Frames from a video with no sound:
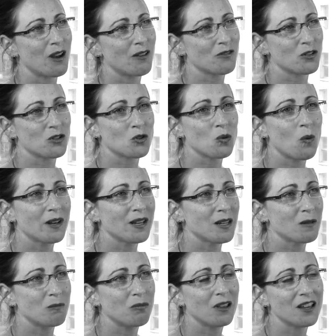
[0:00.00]
After
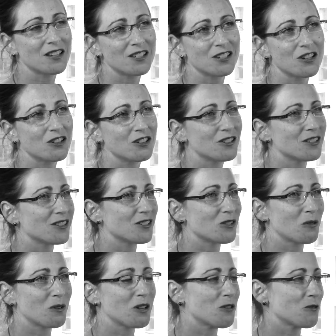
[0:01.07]
20 plus years,
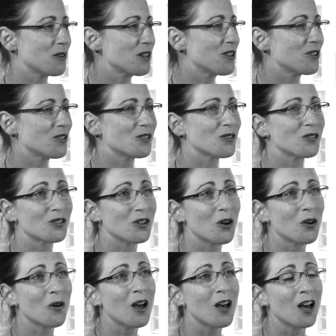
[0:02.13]
23 years or
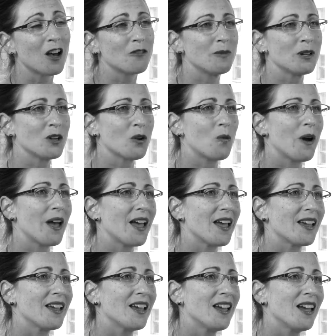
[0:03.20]
so of being
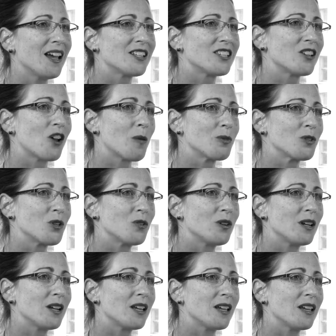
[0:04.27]
away, it's an
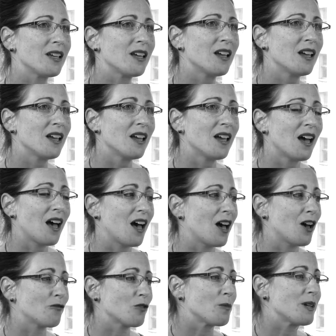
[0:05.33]
opportunity
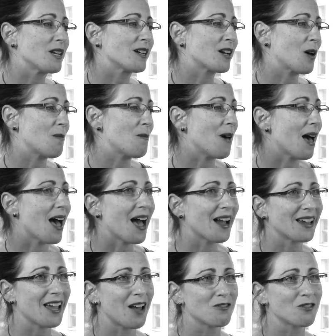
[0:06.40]
uh, for me to come
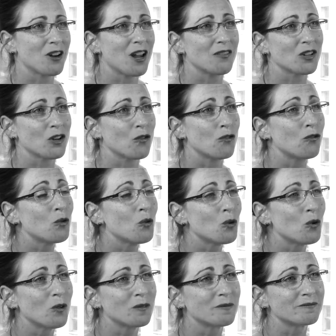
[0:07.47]
back after having a
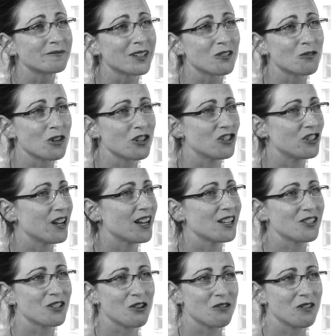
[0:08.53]
full and rich
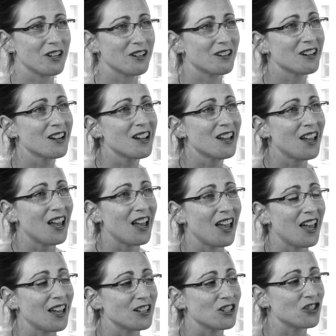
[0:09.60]
dance career
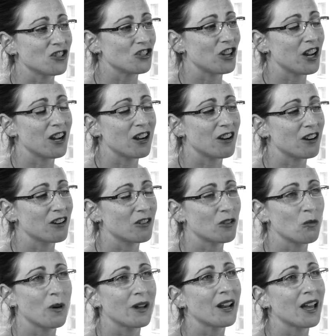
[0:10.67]
and share
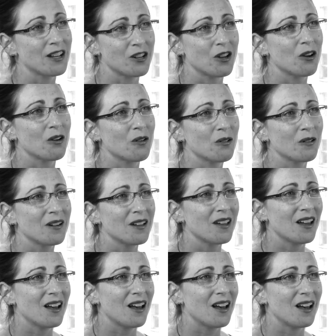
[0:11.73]
what I know
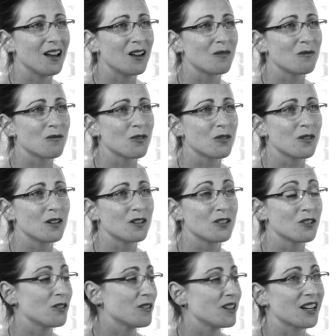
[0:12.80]
um,
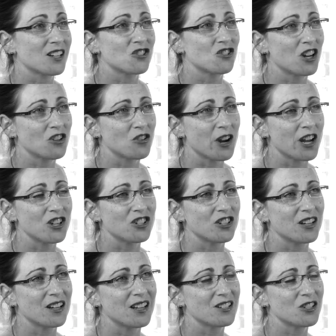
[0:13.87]
to the next
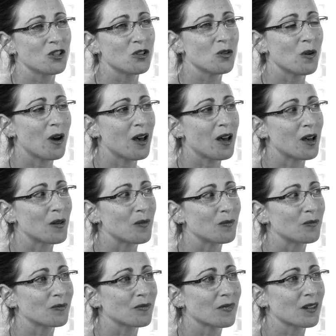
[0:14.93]
generation and to,
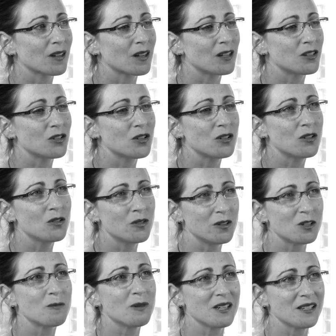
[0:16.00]
um, and to do
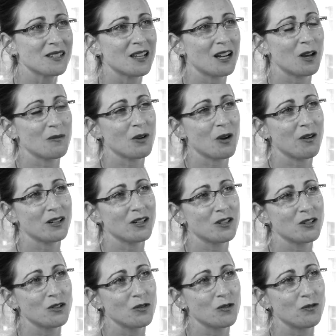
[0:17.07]
this piece that I'm going to
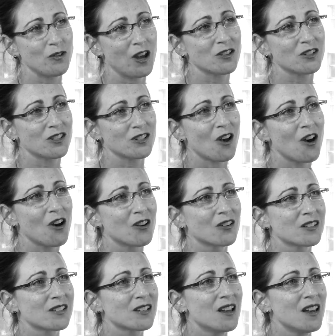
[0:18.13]
do, Found Songs.